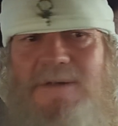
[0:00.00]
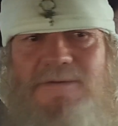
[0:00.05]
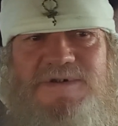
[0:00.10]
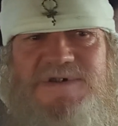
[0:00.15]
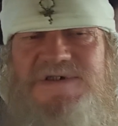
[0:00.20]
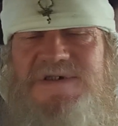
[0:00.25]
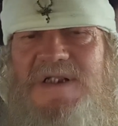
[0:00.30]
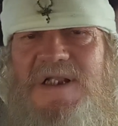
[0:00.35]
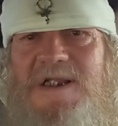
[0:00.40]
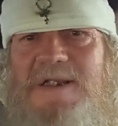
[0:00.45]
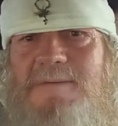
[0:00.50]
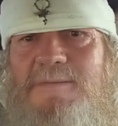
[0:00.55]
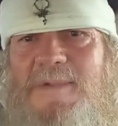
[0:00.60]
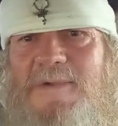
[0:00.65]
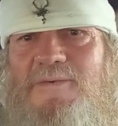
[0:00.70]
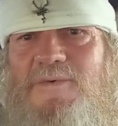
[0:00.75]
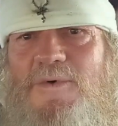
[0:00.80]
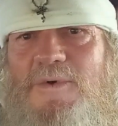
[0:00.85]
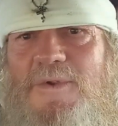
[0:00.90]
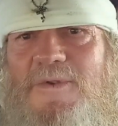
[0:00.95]
He was slain
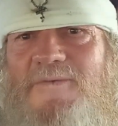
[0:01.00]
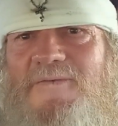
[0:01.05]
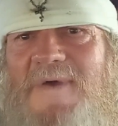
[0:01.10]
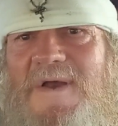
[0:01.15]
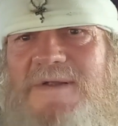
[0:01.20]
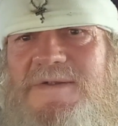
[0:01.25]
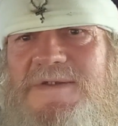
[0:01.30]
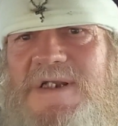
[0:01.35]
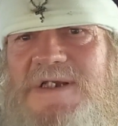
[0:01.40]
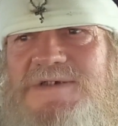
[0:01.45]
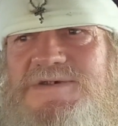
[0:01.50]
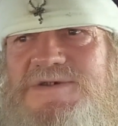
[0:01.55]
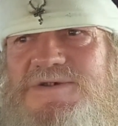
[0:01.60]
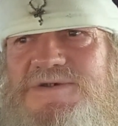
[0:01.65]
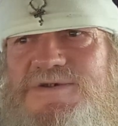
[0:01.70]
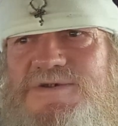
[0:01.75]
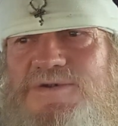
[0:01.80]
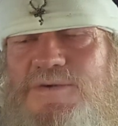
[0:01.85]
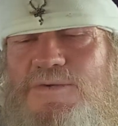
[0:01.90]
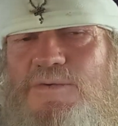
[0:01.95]
before the
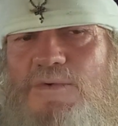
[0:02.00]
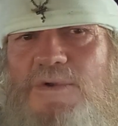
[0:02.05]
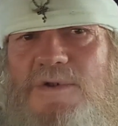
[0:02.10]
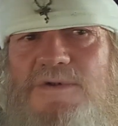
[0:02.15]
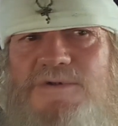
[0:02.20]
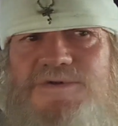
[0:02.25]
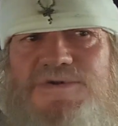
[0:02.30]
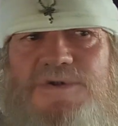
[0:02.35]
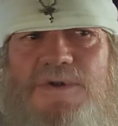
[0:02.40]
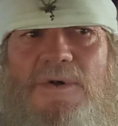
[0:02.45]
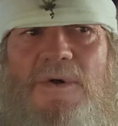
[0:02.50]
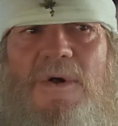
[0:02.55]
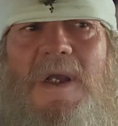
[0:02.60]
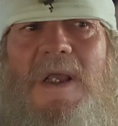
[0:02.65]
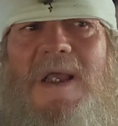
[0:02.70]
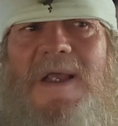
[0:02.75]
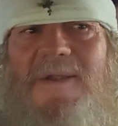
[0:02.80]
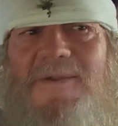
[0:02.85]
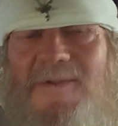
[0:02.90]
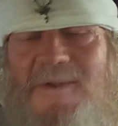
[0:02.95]
foundations of the world. So
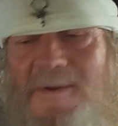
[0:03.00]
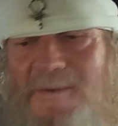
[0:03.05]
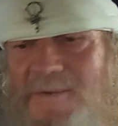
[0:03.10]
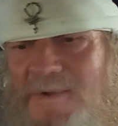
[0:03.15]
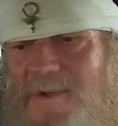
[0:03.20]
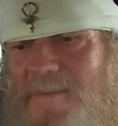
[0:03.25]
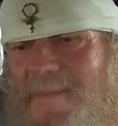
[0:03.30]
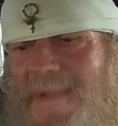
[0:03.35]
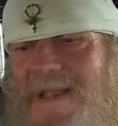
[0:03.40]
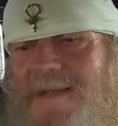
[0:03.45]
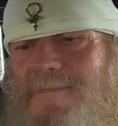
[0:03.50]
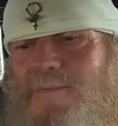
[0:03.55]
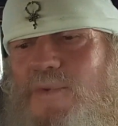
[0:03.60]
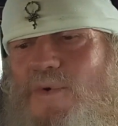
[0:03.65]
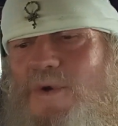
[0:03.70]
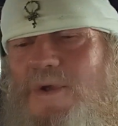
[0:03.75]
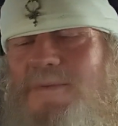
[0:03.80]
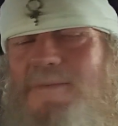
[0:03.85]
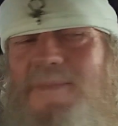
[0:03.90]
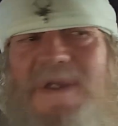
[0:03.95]
the main
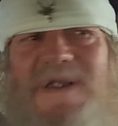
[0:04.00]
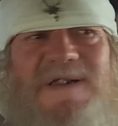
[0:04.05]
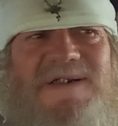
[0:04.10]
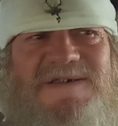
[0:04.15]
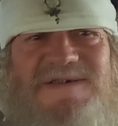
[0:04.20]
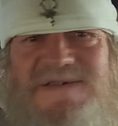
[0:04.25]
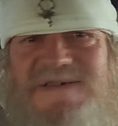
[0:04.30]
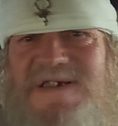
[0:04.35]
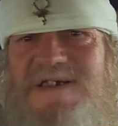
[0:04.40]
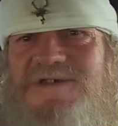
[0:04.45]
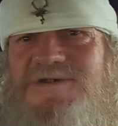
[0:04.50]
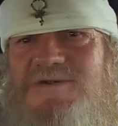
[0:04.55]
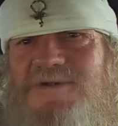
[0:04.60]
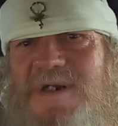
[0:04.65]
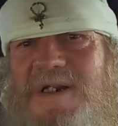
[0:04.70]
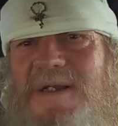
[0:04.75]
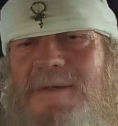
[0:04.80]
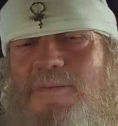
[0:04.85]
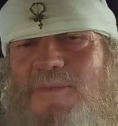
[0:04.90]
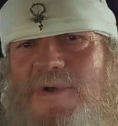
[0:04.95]
point being is get
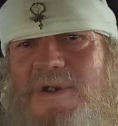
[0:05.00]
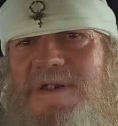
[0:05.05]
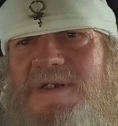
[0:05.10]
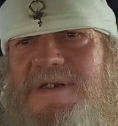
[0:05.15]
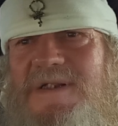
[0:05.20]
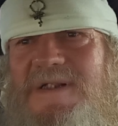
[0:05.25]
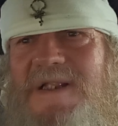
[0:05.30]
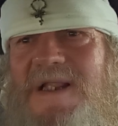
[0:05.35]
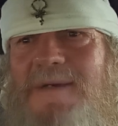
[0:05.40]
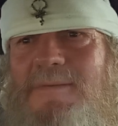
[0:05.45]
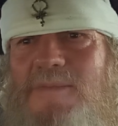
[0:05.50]
your name written in